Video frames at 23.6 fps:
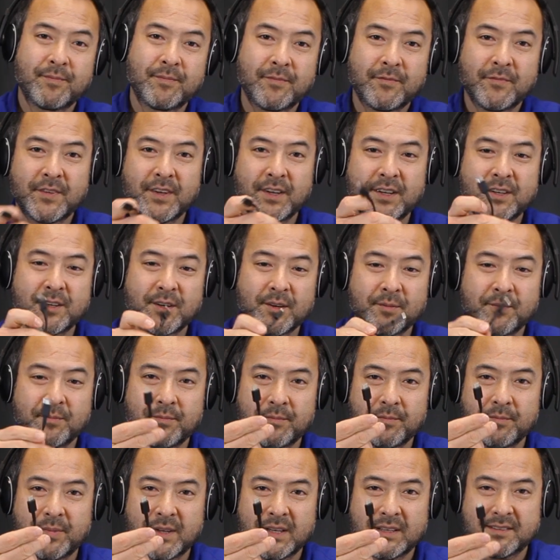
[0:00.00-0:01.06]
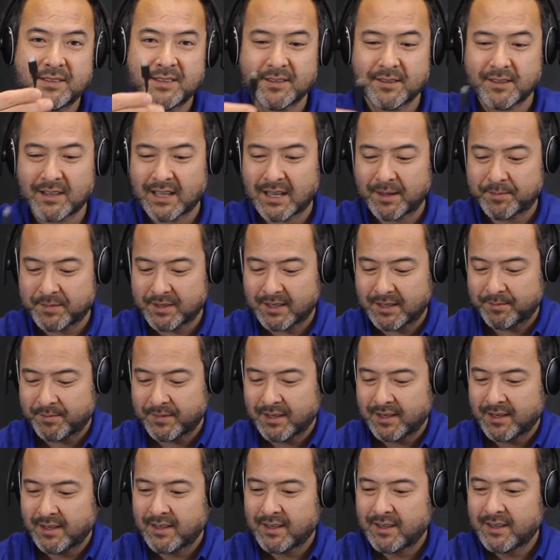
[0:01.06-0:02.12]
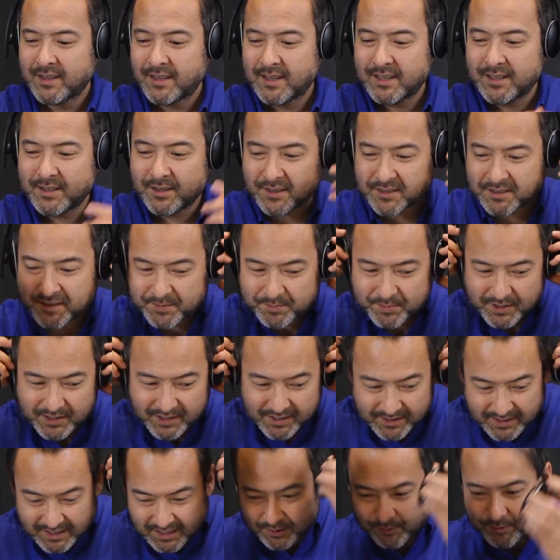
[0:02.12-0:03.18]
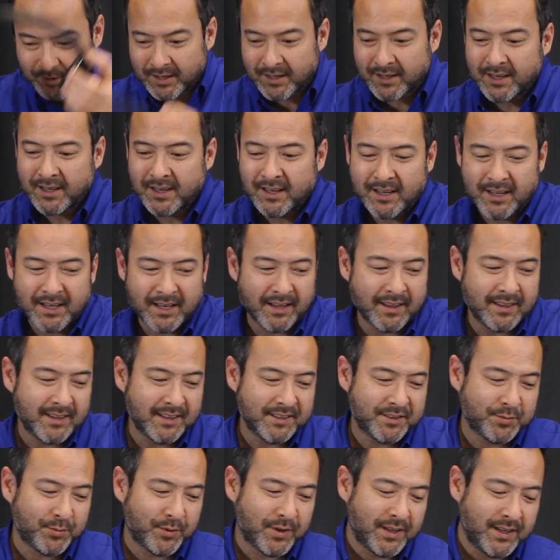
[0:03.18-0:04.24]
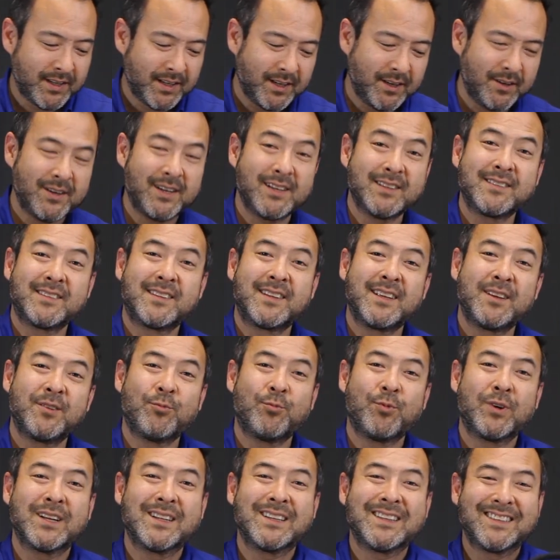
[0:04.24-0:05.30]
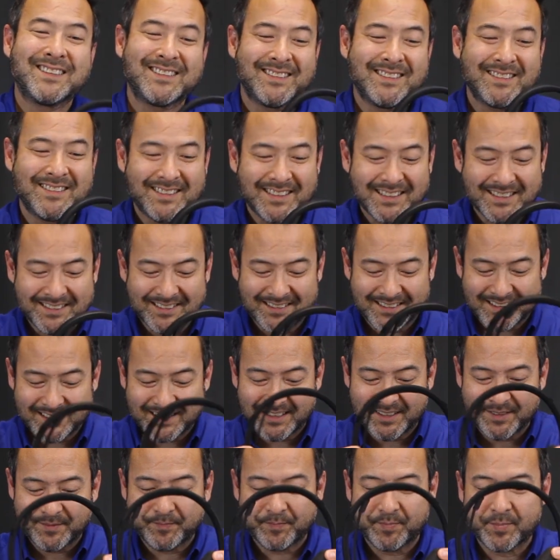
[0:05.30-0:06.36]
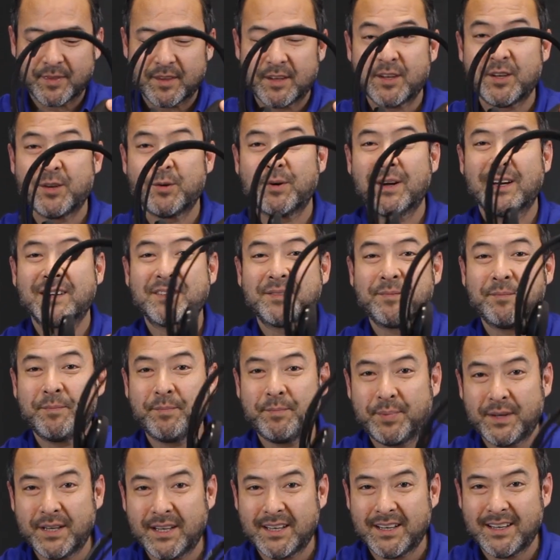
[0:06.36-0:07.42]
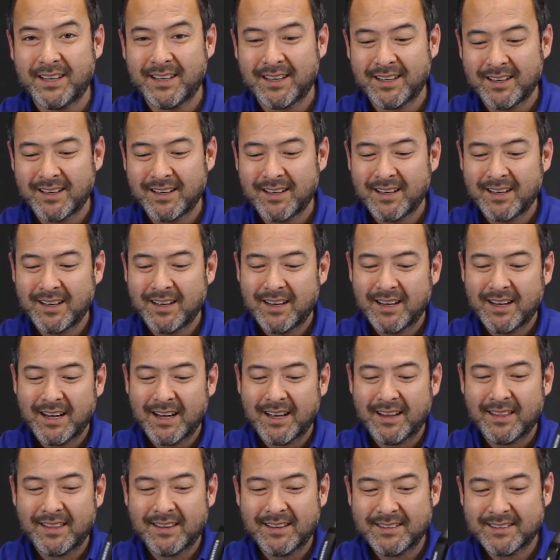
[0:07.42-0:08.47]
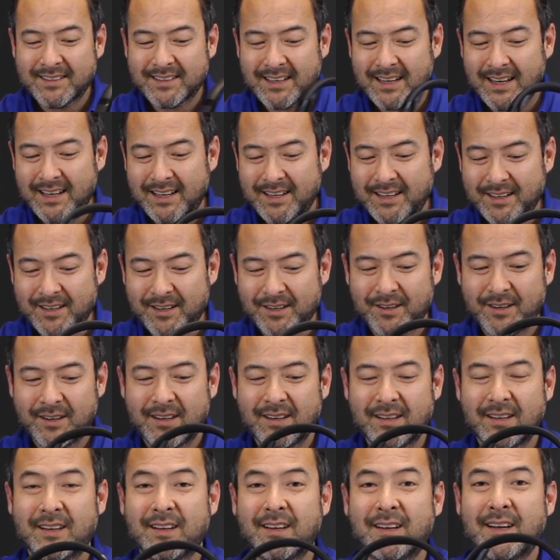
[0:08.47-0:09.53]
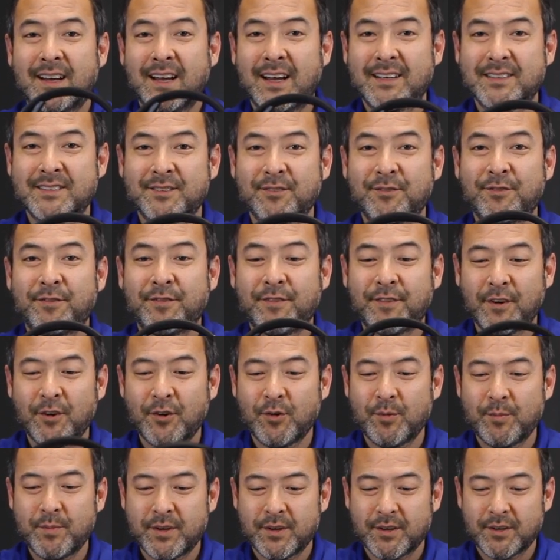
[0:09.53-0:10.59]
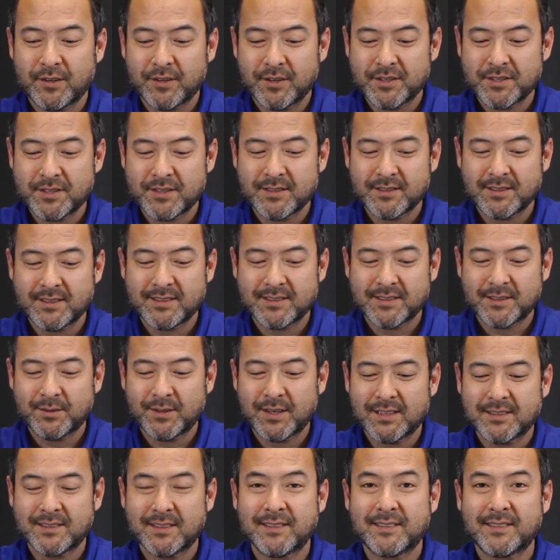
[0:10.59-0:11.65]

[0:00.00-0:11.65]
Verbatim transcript: via your PC or laptop. And you can just plug in that way. And this one here is the 160 USB. And this guy here has foam ear cushions. It still has the